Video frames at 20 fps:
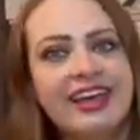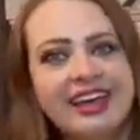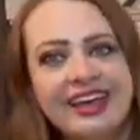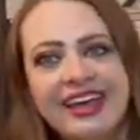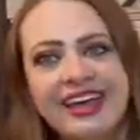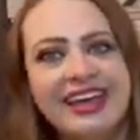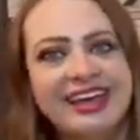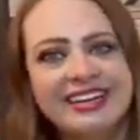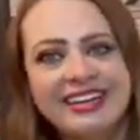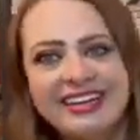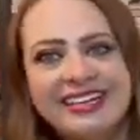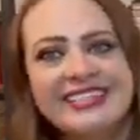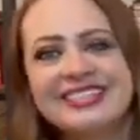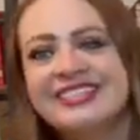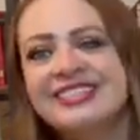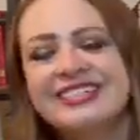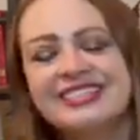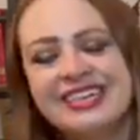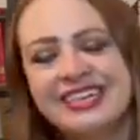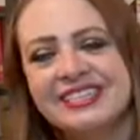and he just
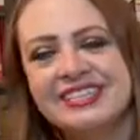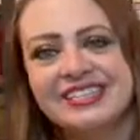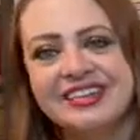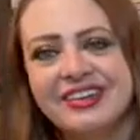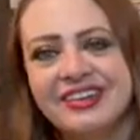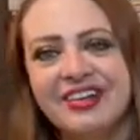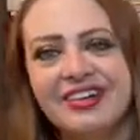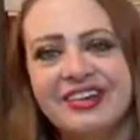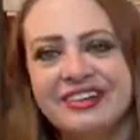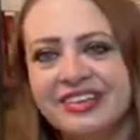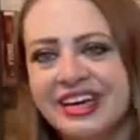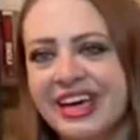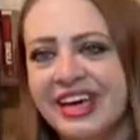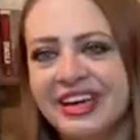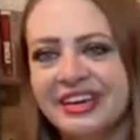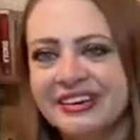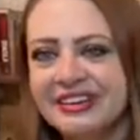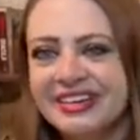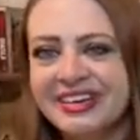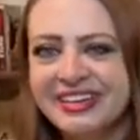stays in there all day.
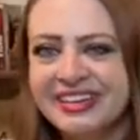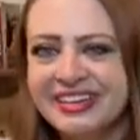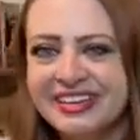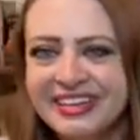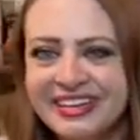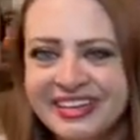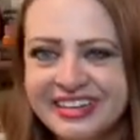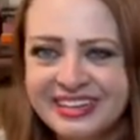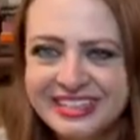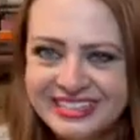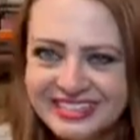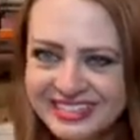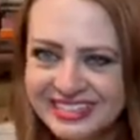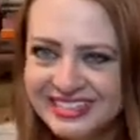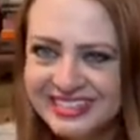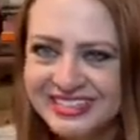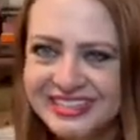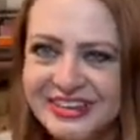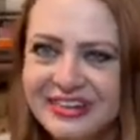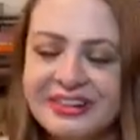
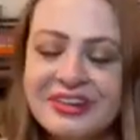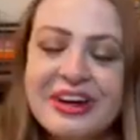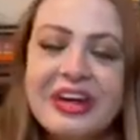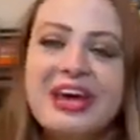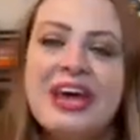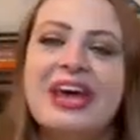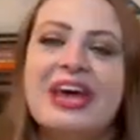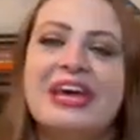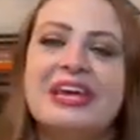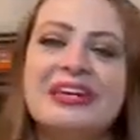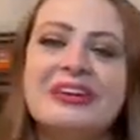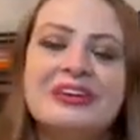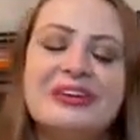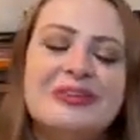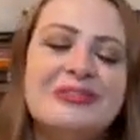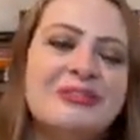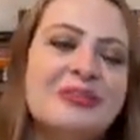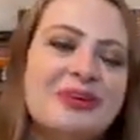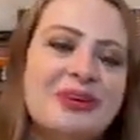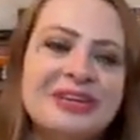So, you know,
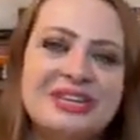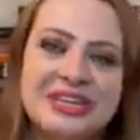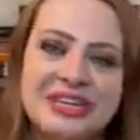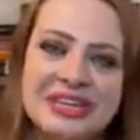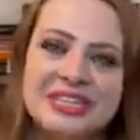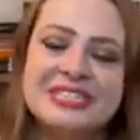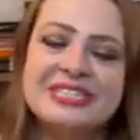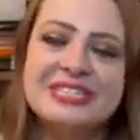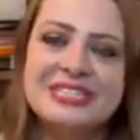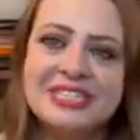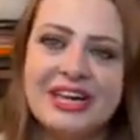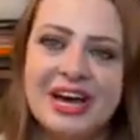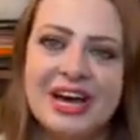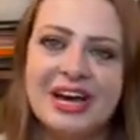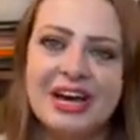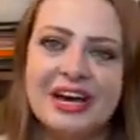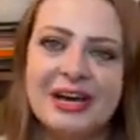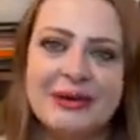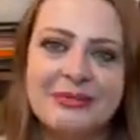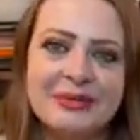we're on his
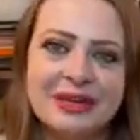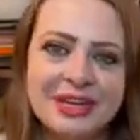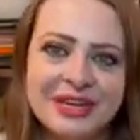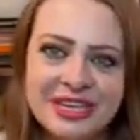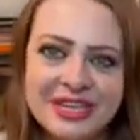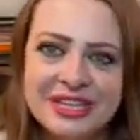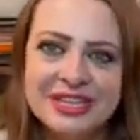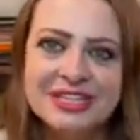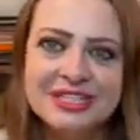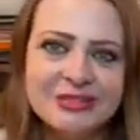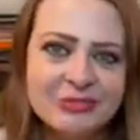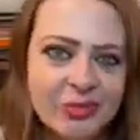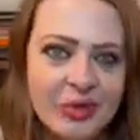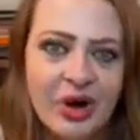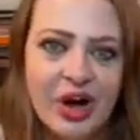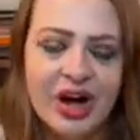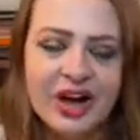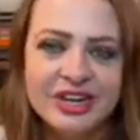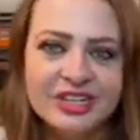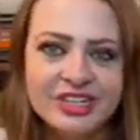time and his
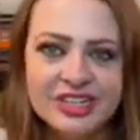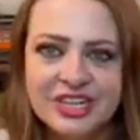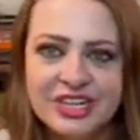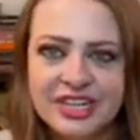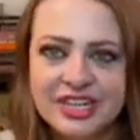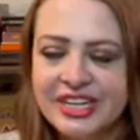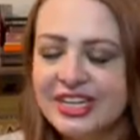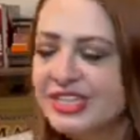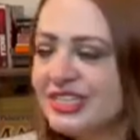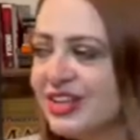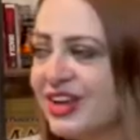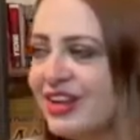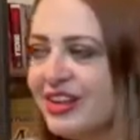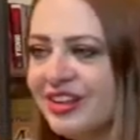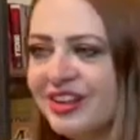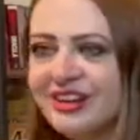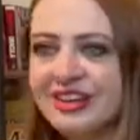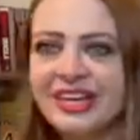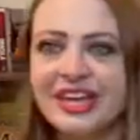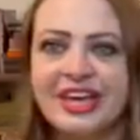watch, and it's all
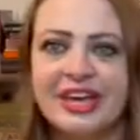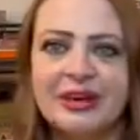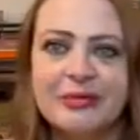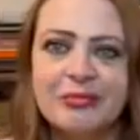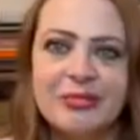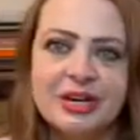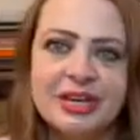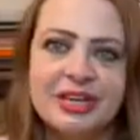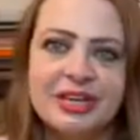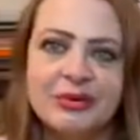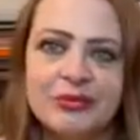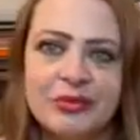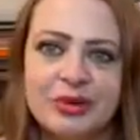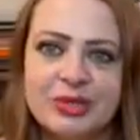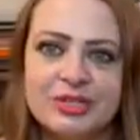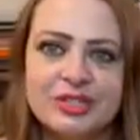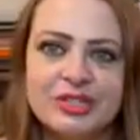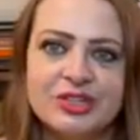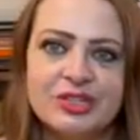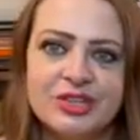on him, what he wants
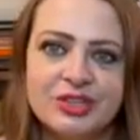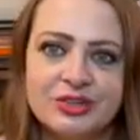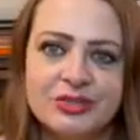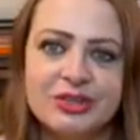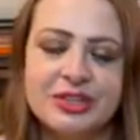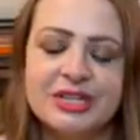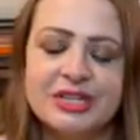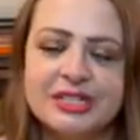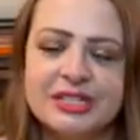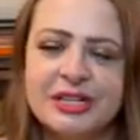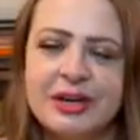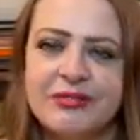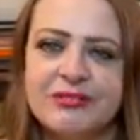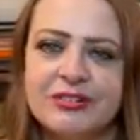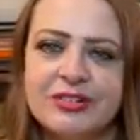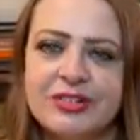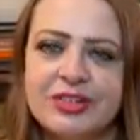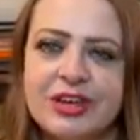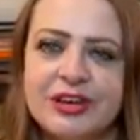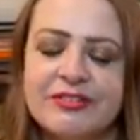to do and his comfort
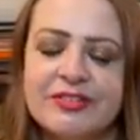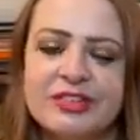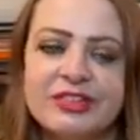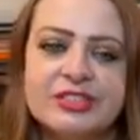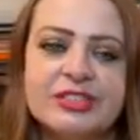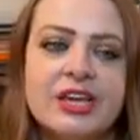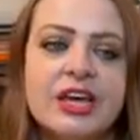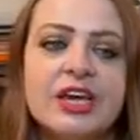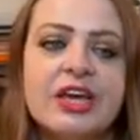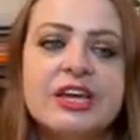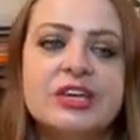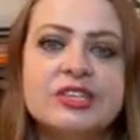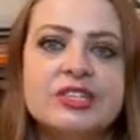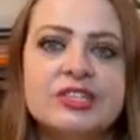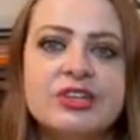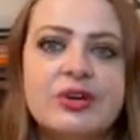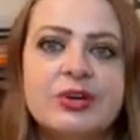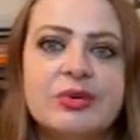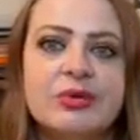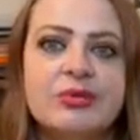levels.
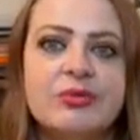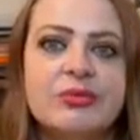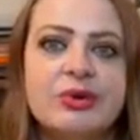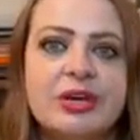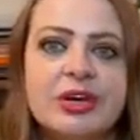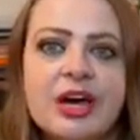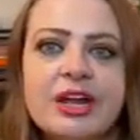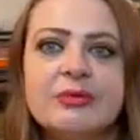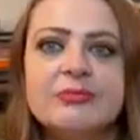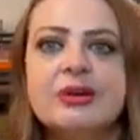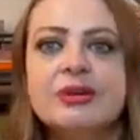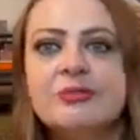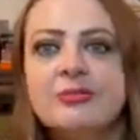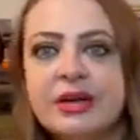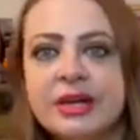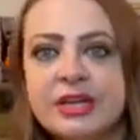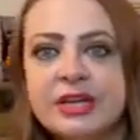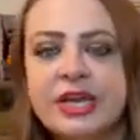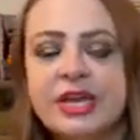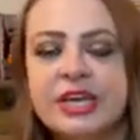So we got him on
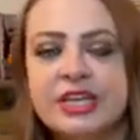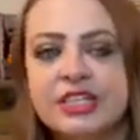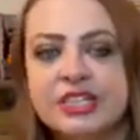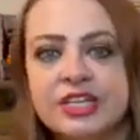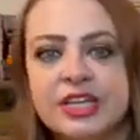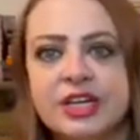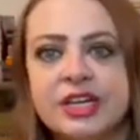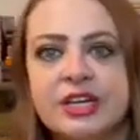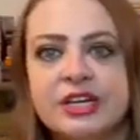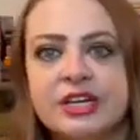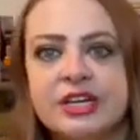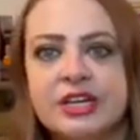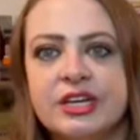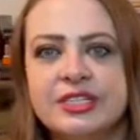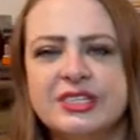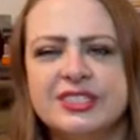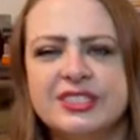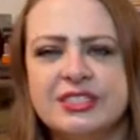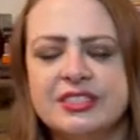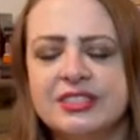medication.
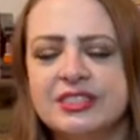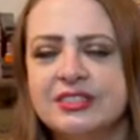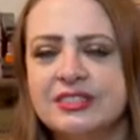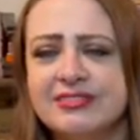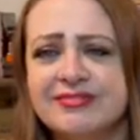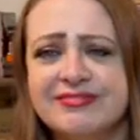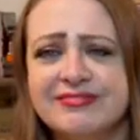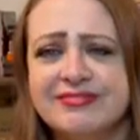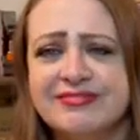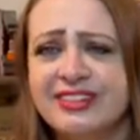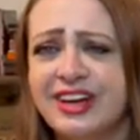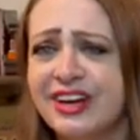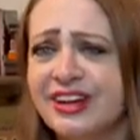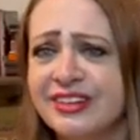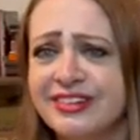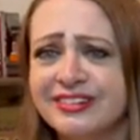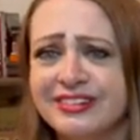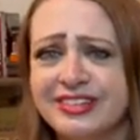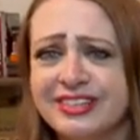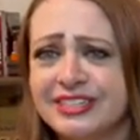It's not
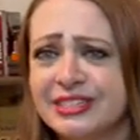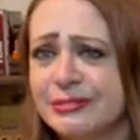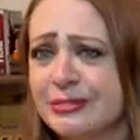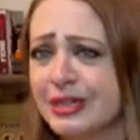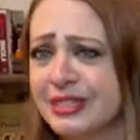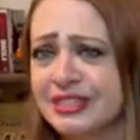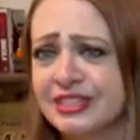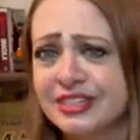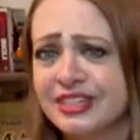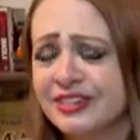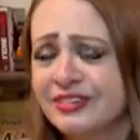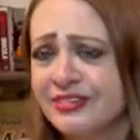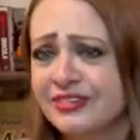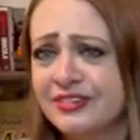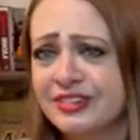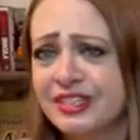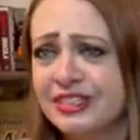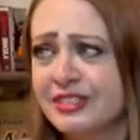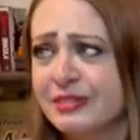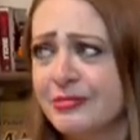expensive.
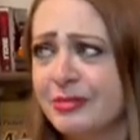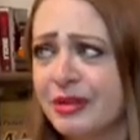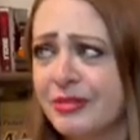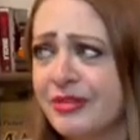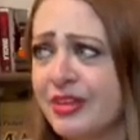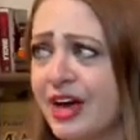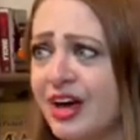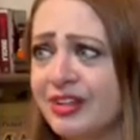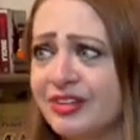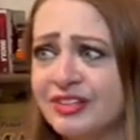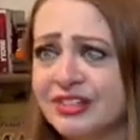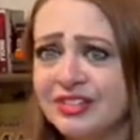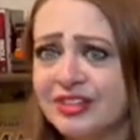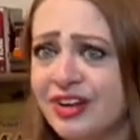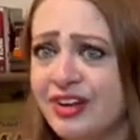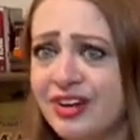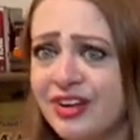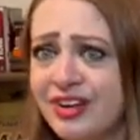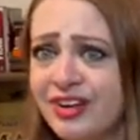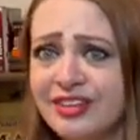It's
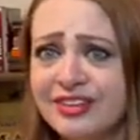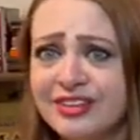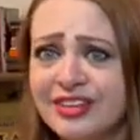methalizole.